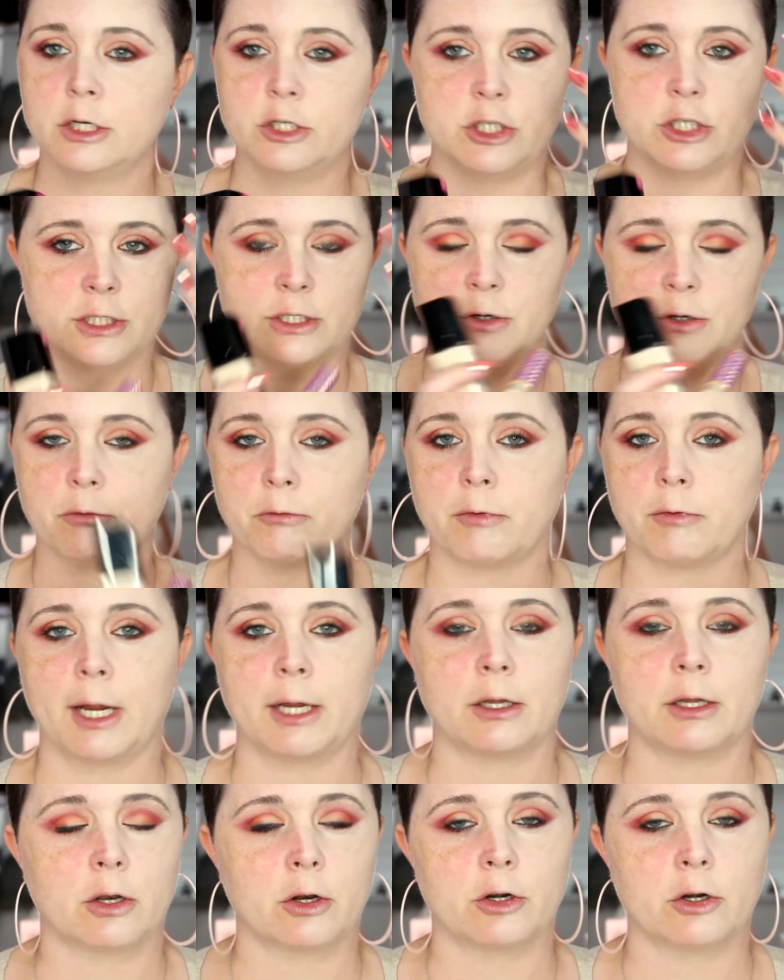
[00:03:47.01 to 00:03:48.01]
Just
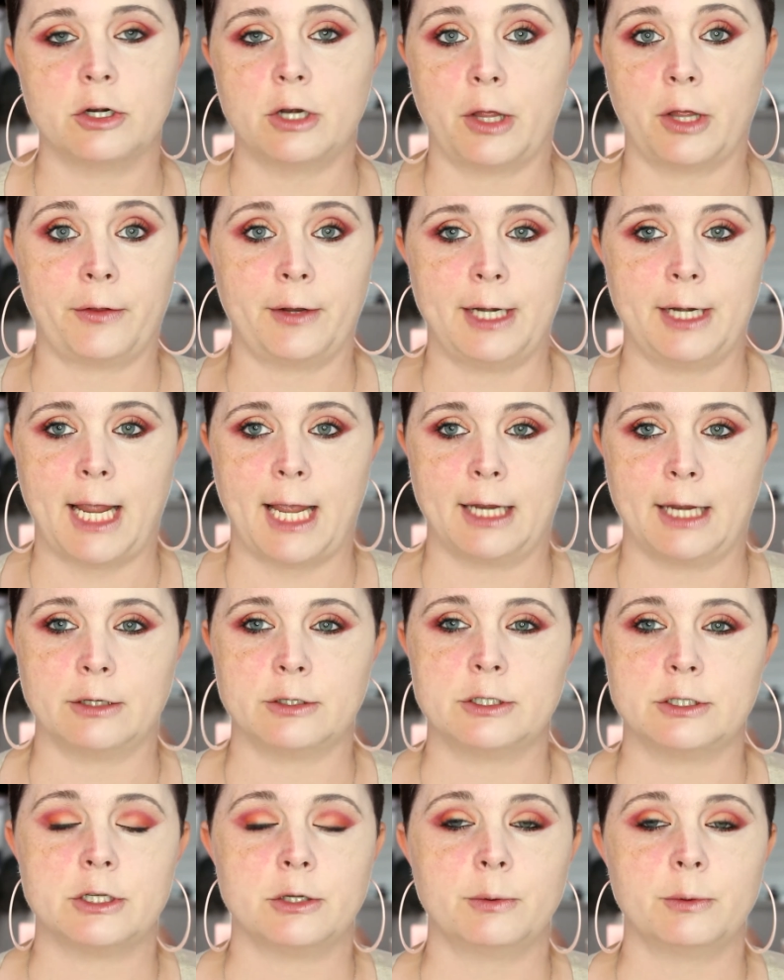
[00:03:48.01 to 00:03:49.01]
regular, nothing
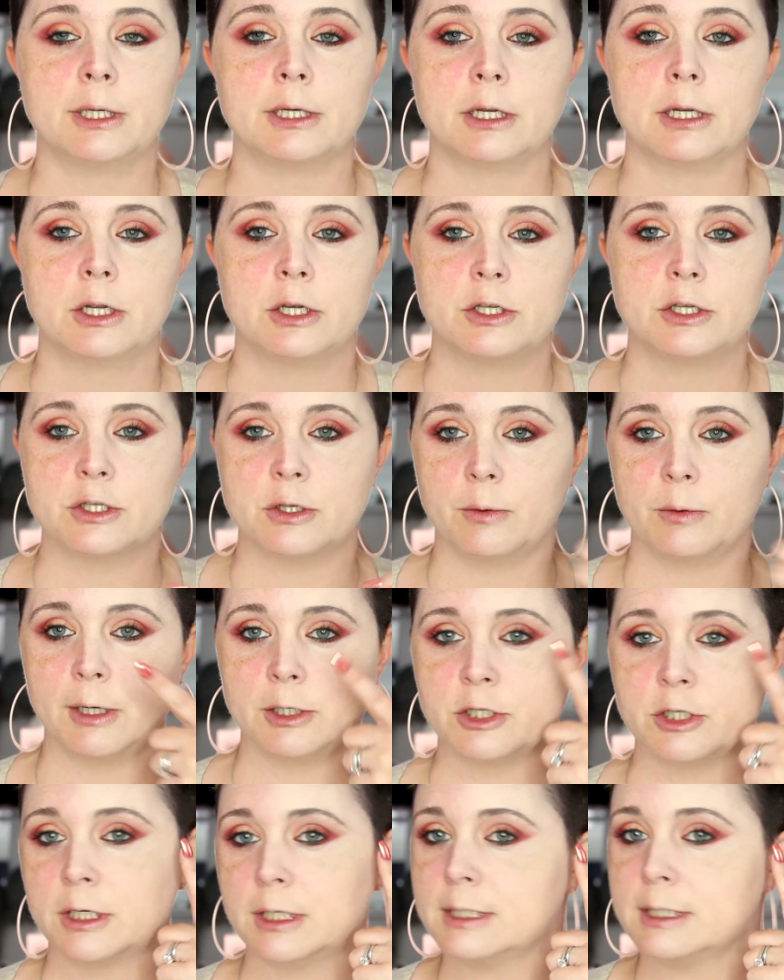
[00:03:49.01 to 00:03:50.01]
added to it. So
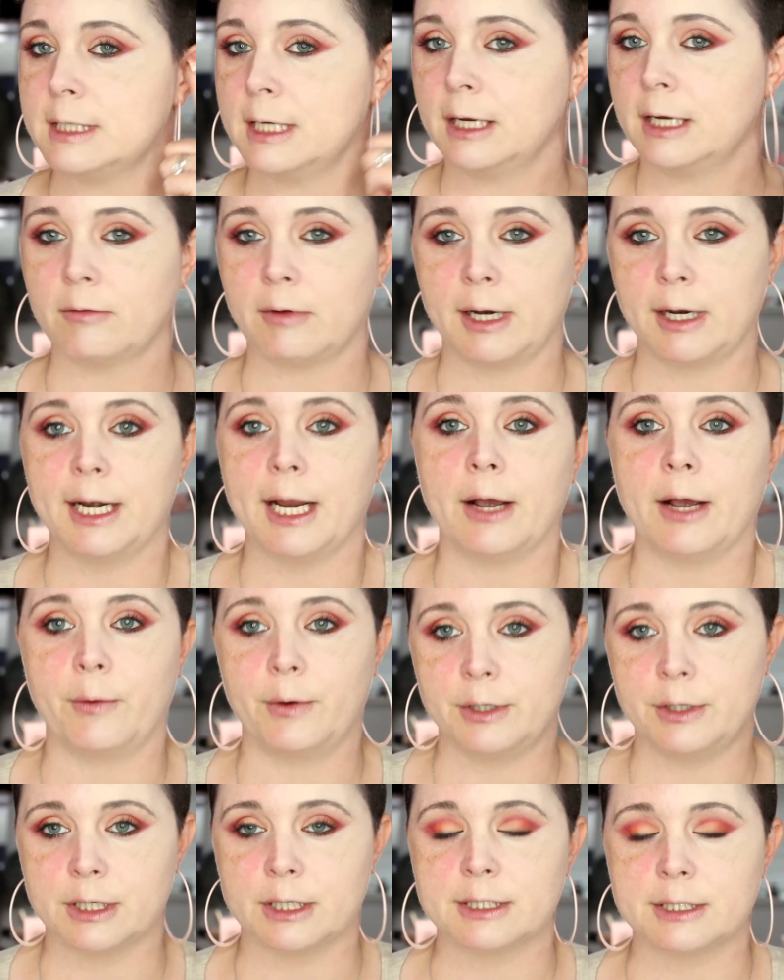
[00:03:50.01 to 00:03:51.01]
as you can see right
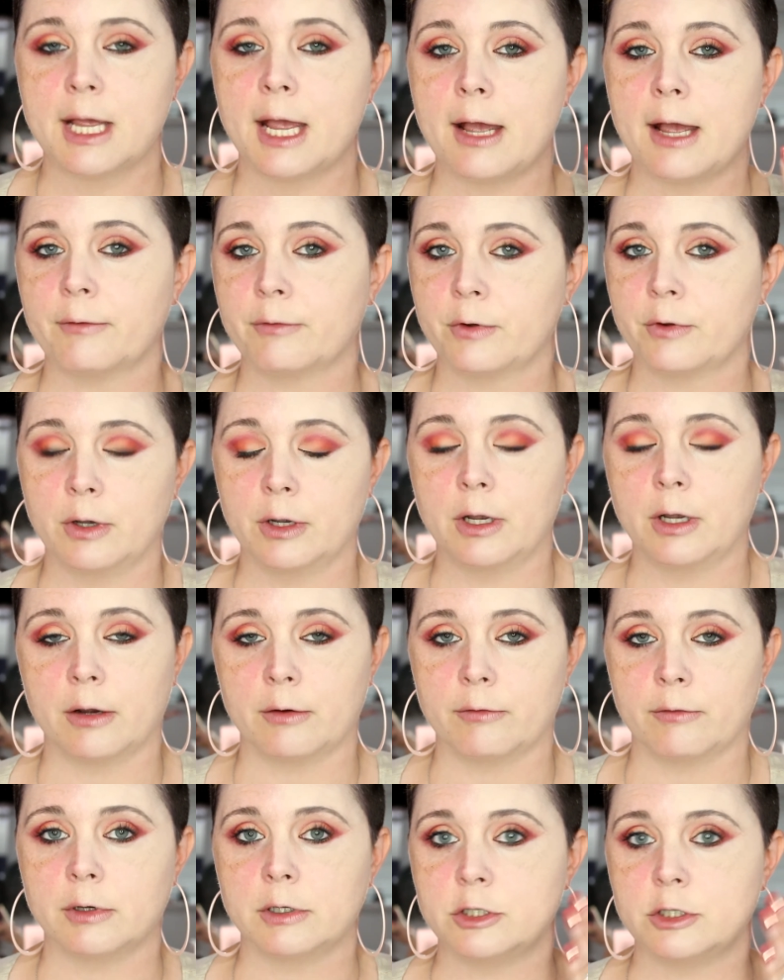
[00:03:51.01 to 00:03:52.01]
now, it does have good
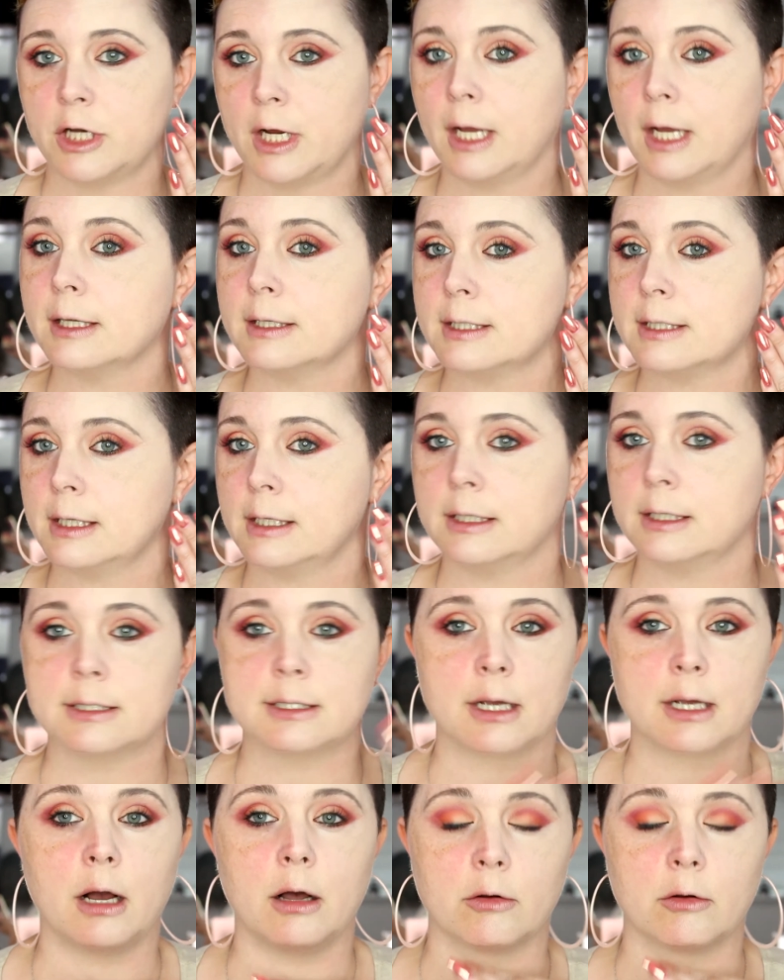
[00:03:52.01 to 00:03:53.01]
coverage as
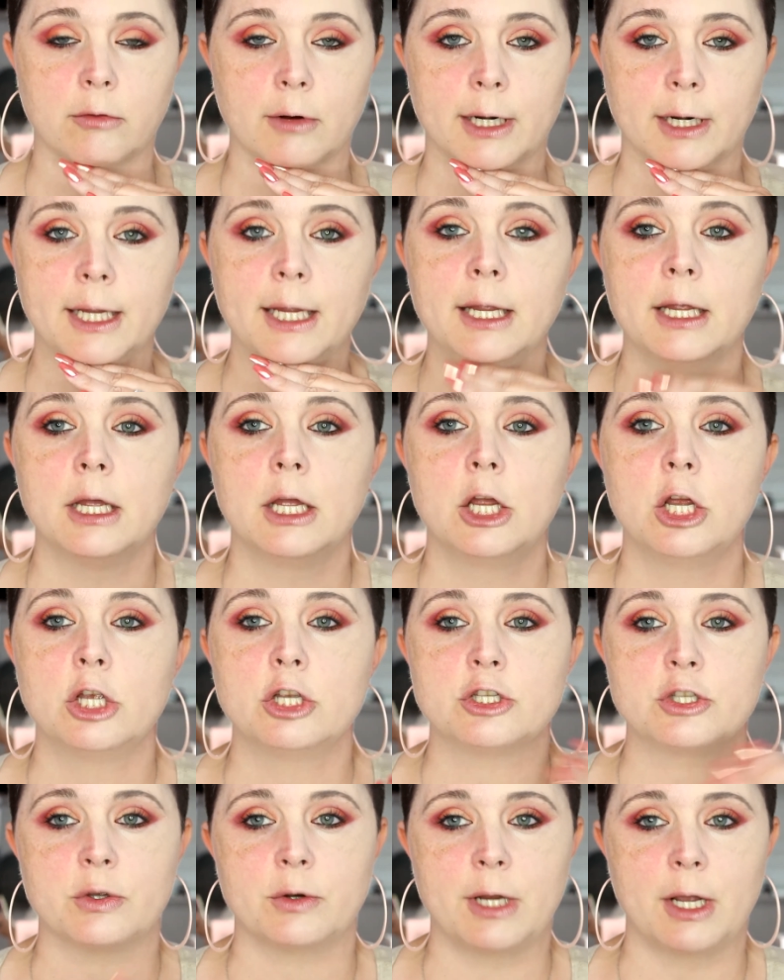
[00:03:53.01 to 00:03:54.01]
is already.
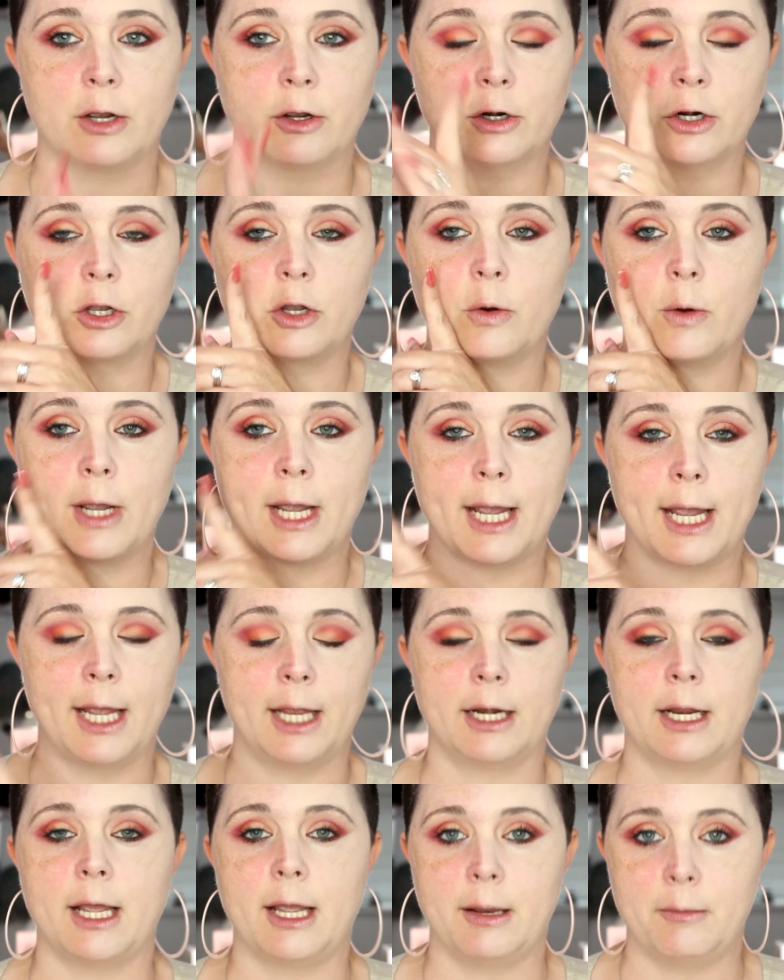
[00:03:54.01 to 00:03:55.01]
So now I'm going to go
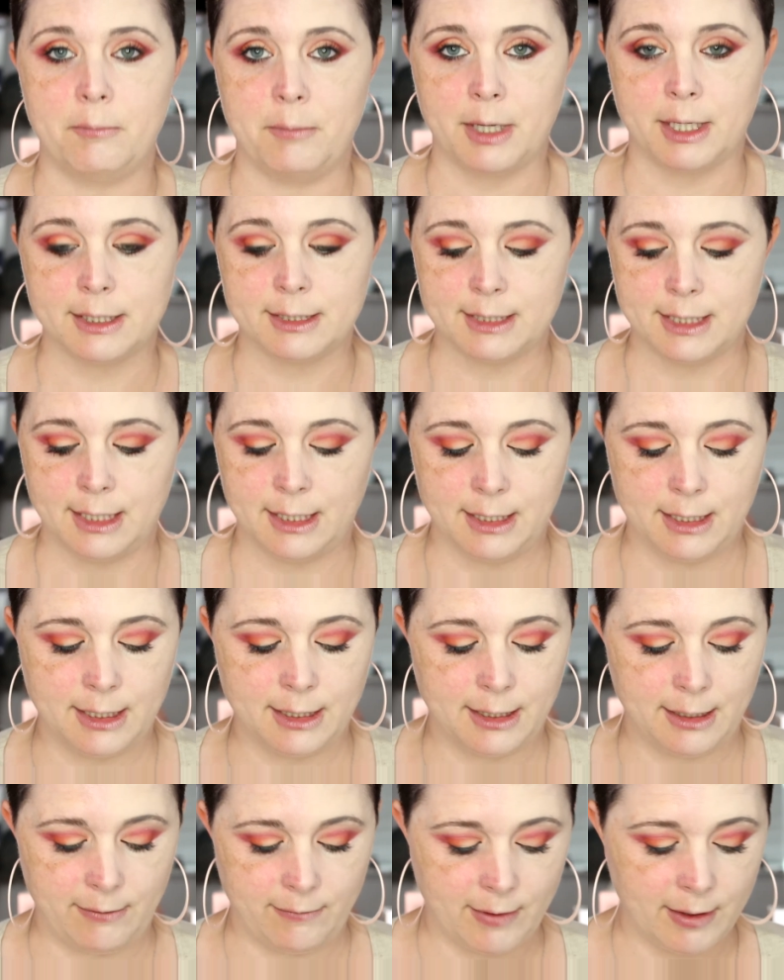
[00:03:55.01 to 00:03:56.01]
ahead and mix
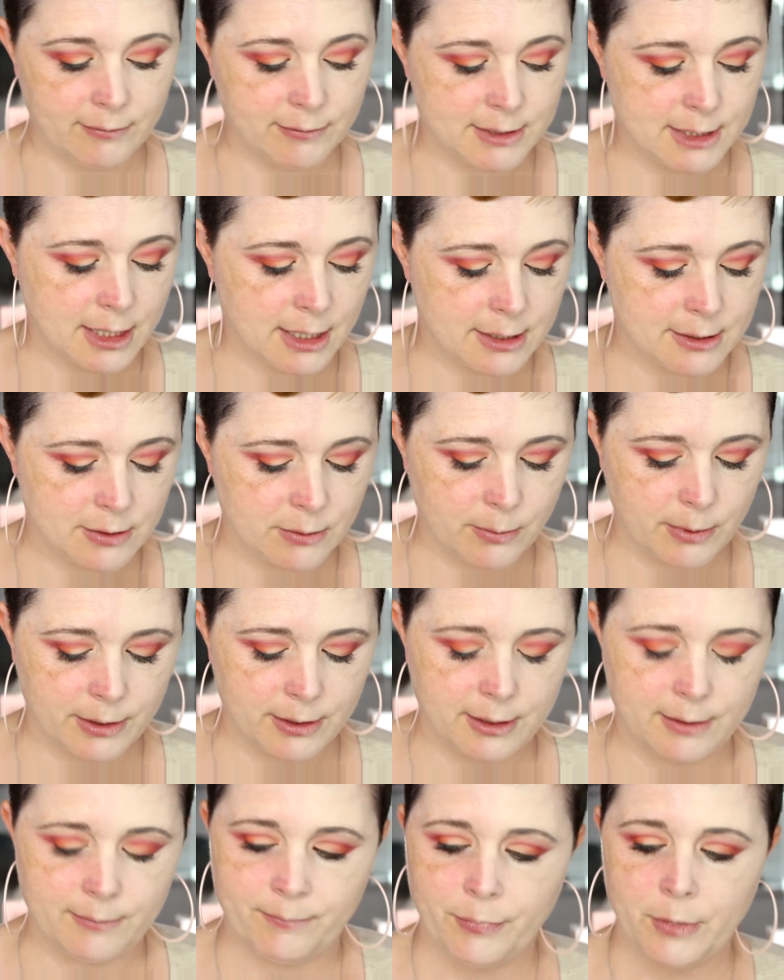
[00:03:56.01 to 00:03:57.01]
in the Velvetizer
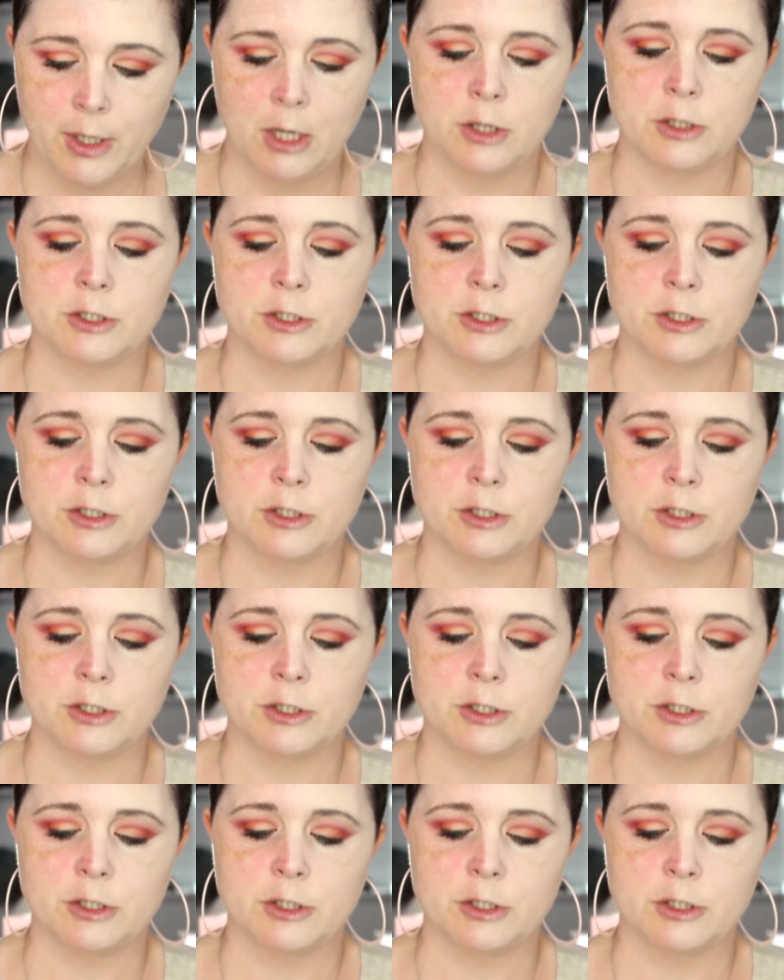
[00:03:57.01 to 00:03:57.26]
with it.